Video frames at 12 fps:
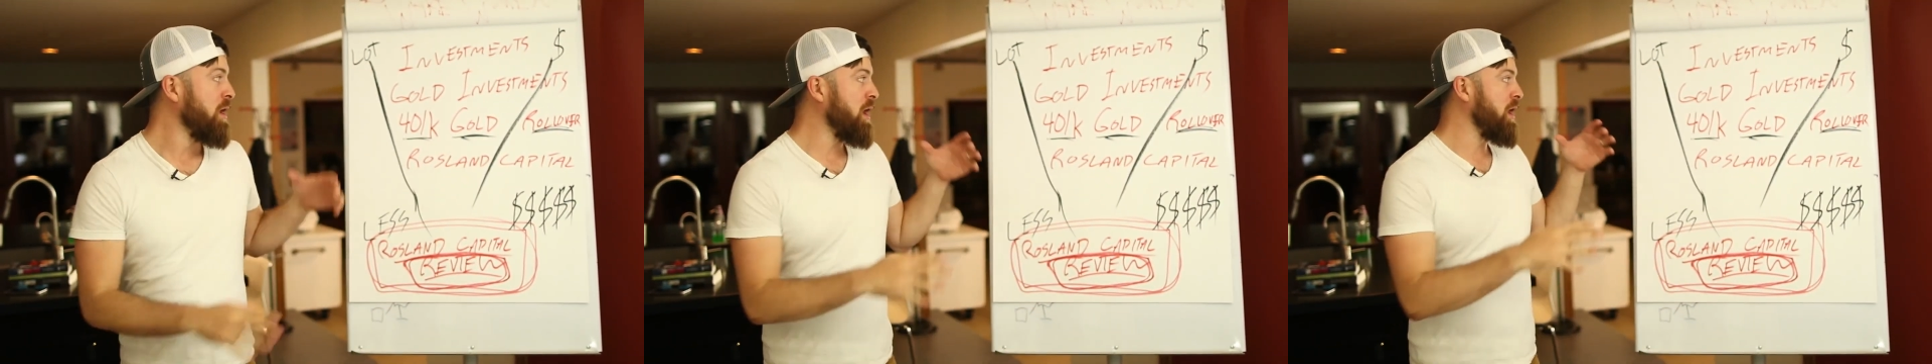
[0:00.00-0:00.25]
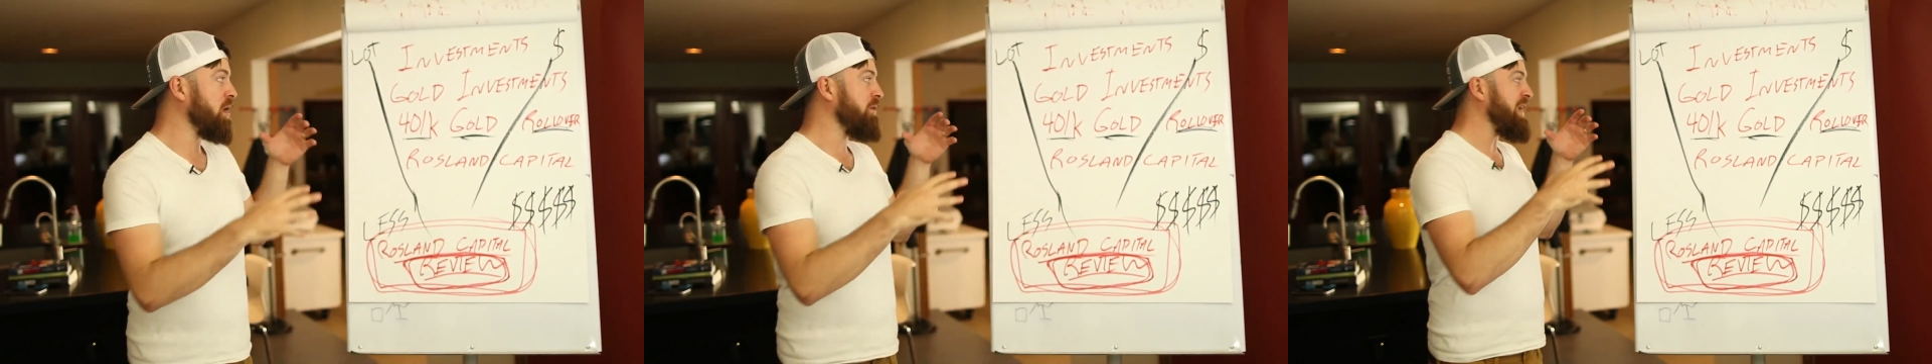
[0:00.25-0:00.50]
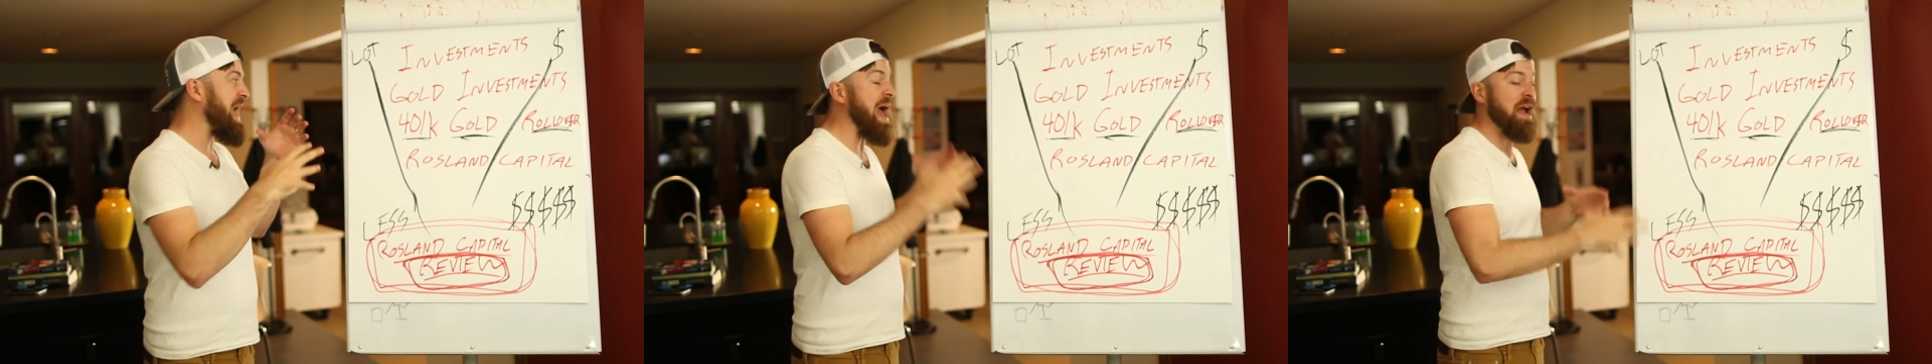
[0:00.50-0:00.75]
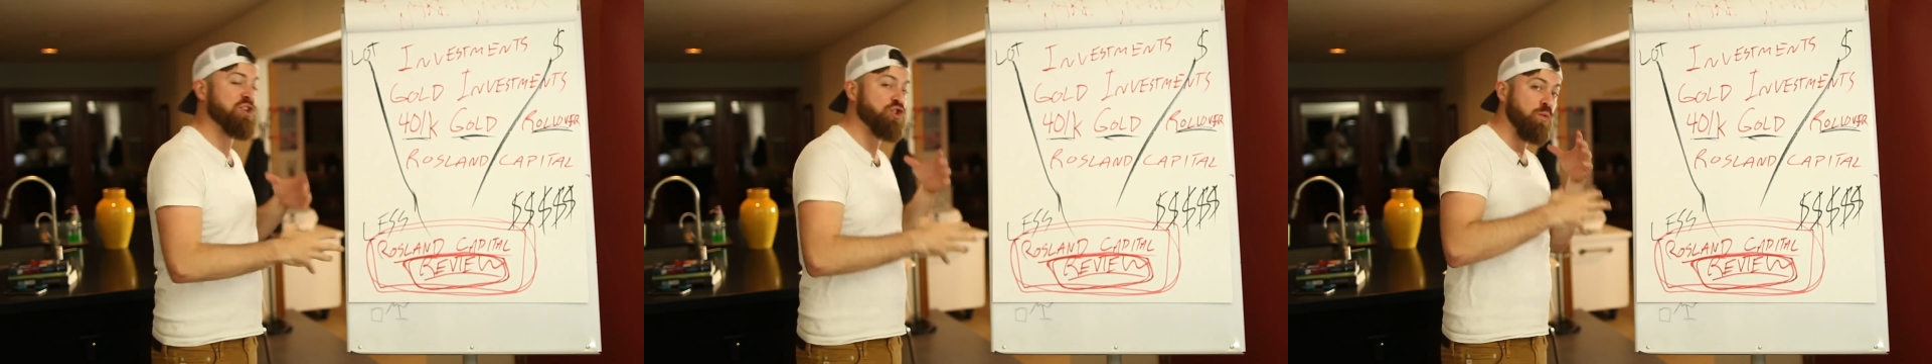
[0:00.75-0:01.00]
of
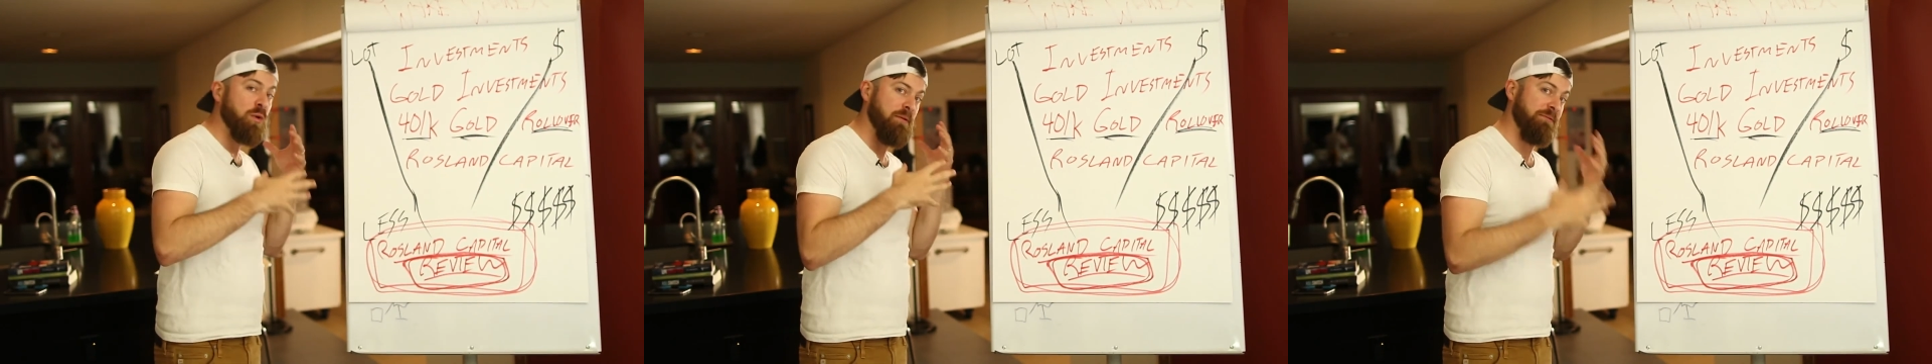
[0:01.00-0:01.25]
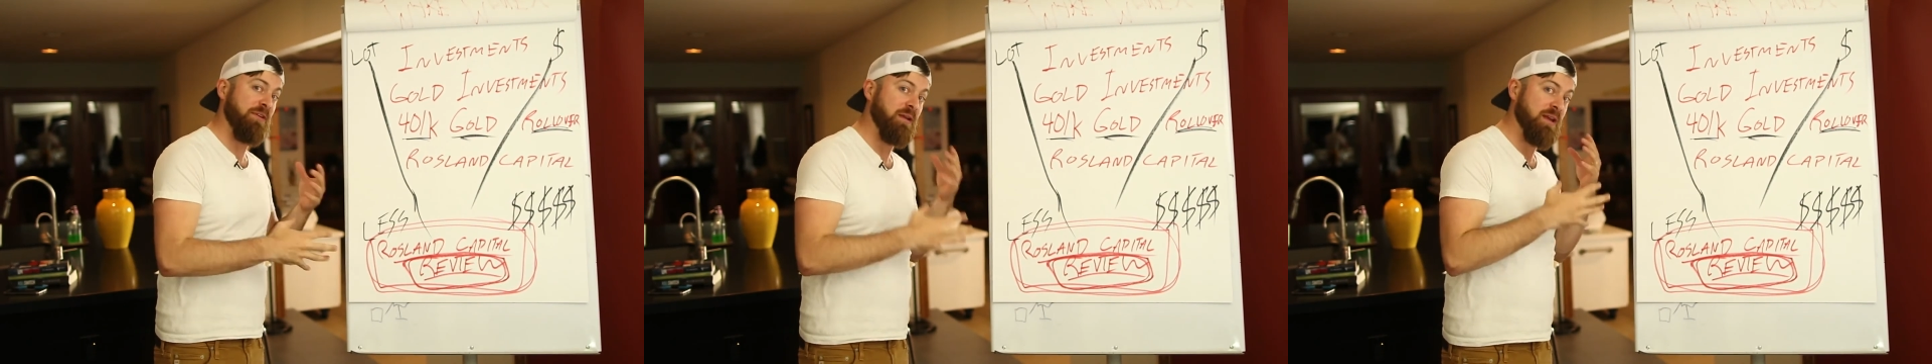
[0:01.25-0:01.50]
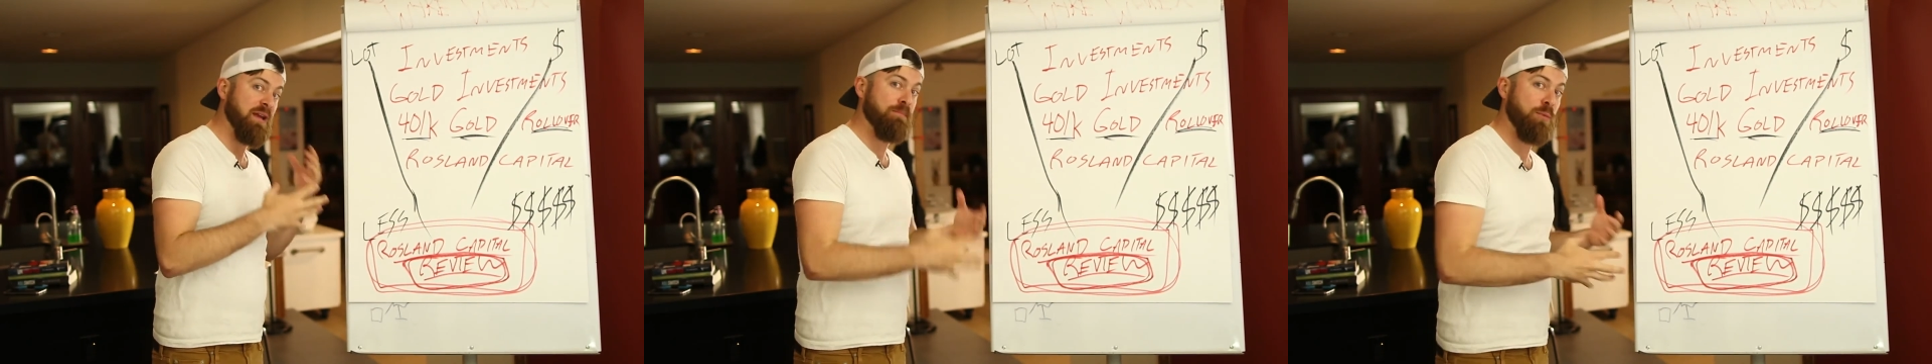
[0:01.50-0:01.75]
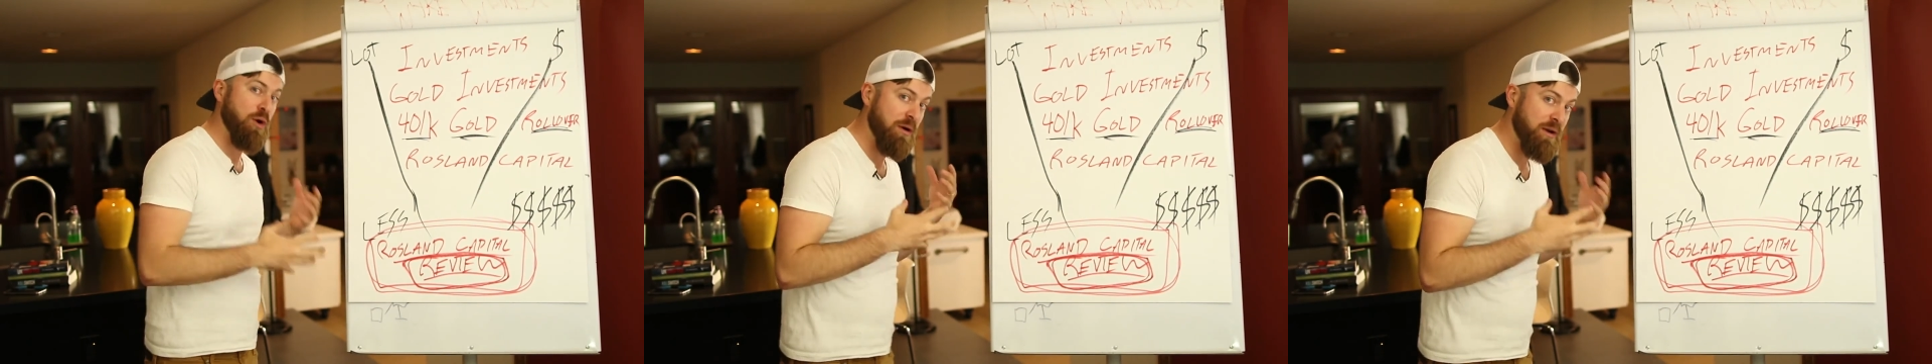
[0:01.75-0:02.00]
actual affiliate
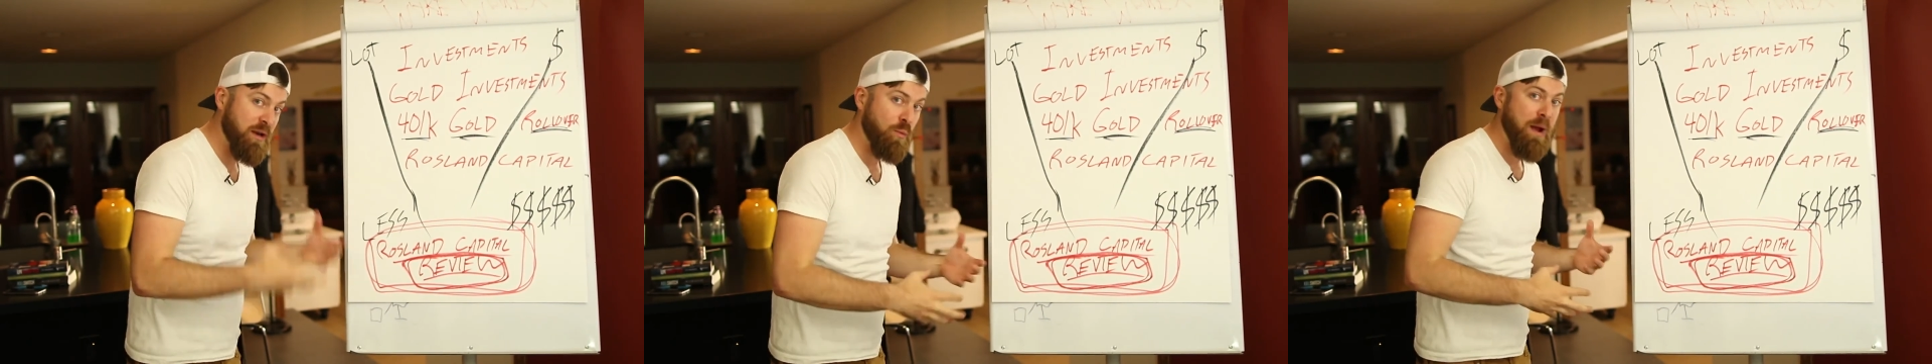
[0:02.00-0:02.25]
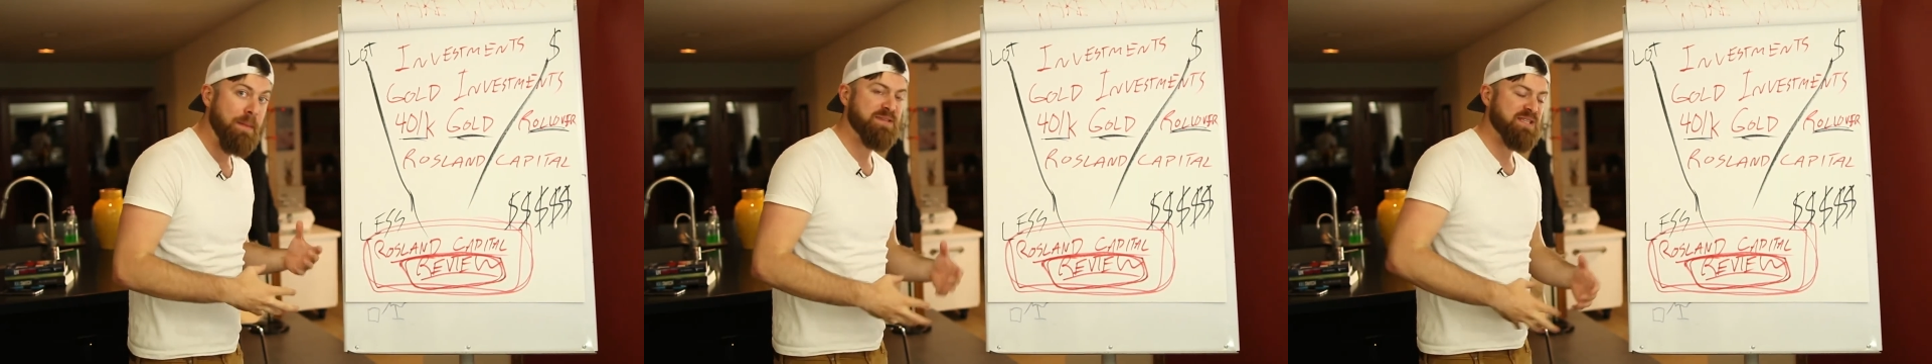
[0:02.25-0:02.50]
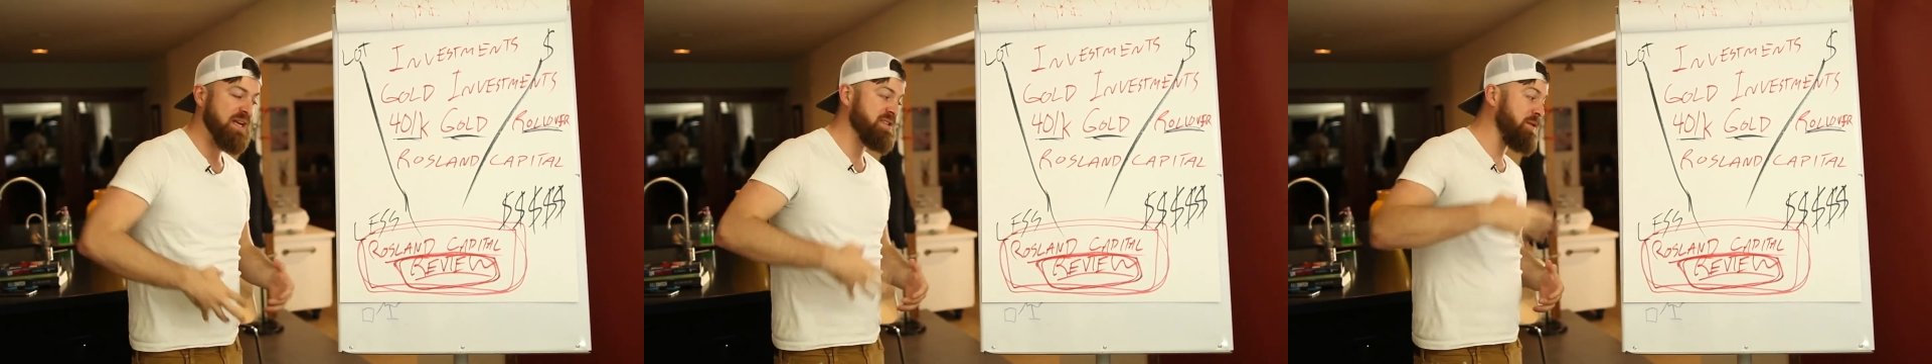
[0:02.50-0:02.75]
marketing websites,